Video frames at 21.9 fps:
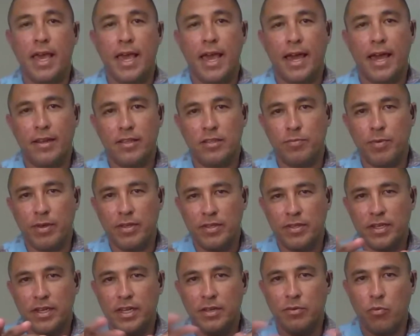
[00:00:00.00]
And it's
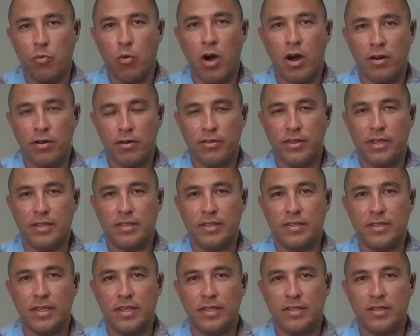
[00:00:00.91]
basically water that
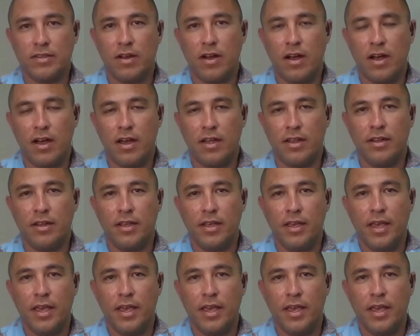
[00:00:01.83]
sits on